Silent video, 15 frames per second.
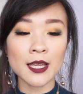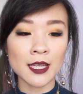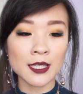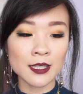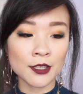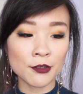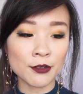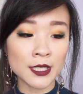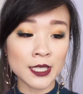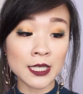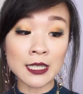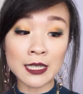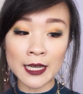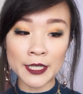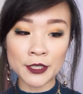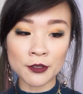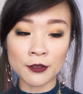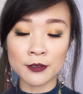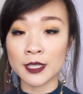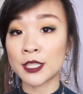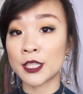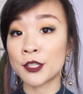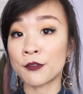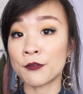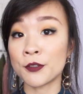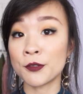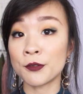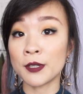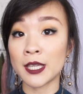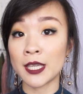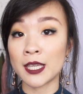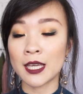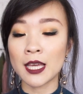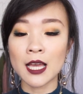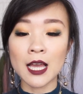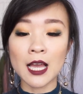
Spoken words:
and they really glide on and give you a